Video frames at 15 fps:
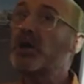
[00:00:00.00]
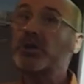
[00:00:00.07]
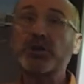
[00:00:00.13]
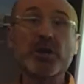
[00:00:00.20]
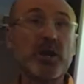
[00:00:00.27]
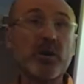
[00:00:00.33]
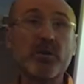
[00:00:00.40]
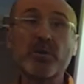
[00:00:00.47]

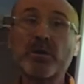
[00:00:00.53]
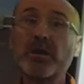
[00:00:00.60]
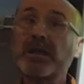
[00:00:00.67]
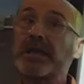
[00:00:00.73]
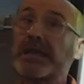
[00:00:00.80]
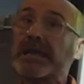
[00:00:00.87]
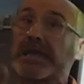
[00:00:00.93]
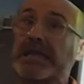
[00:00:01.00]
No,
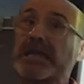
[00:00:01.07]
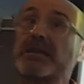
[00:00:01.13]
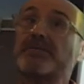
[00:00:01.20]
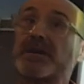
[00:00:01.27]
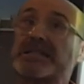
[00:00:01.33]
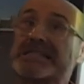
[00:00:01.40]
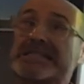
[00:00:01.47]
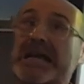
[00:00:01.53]

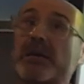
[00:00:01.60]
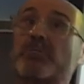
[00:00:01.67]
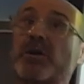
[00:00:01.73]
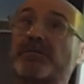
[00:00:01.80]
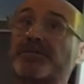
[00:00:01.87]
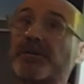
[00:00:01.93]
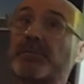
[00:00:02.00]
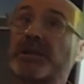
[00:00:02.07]
even someone
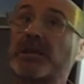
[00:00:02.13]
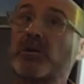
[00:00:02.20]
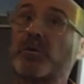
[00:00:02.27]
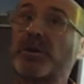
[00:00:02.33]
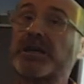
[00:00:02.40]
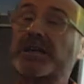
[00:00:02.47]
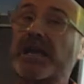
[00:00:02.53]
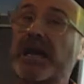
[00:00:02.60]
from
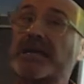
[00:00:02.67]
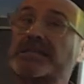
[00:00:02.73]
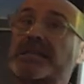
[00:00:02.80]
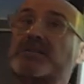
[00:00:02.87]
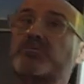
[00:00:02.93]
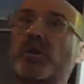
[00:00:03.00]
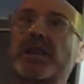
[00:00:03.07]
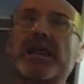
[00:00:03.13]
lower
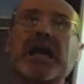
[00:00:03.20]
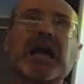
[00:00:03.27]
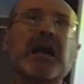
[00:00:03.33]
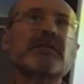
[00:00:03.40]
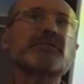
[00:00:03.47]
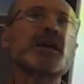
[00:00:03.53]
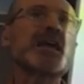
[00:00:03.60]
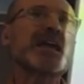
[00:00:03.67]
classes will
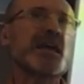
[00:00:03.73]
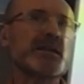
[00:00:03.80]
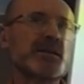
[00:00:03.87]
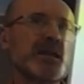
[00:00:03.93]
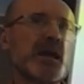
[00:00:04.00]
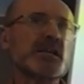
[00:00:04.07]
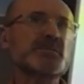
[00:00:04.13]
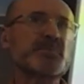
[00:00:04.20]
have a
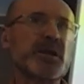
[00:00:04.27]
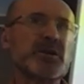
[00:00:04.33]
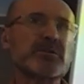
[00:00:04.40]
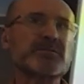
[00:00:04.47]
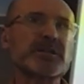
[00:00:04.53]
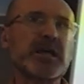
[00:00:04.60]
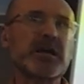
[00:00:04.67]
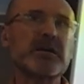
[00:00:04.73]
nice pair of
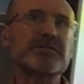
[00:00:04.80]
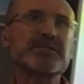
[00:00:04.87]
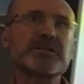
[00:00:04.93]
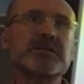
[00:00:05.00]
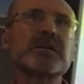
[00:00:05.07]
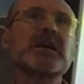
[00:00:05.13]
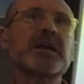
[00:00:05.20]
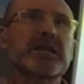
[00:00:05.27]
gloves,
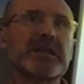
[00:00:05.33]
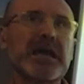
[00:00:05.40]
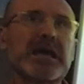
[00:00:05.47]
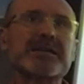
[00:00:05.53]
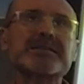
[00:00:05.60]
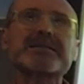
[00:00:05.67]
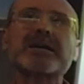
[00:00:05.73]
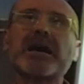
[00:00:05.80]
a
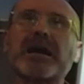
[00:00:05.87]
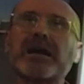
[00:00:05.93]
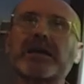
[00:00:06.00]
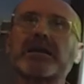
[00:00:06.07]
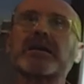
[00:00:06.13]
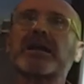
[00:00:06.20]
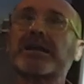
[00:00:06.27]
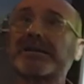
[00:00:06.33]
nice tie,
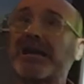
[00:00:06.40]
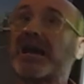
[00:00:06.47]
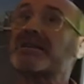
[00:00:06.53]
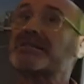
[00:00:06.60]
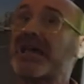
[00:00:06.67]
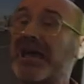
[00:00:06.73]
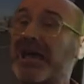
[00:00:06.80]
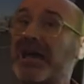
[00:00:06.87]
a
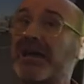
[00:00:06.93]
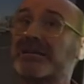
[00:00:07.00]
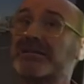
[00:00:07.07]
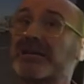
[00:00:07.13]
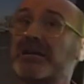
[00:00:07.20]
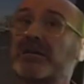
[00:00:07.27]
nice hat.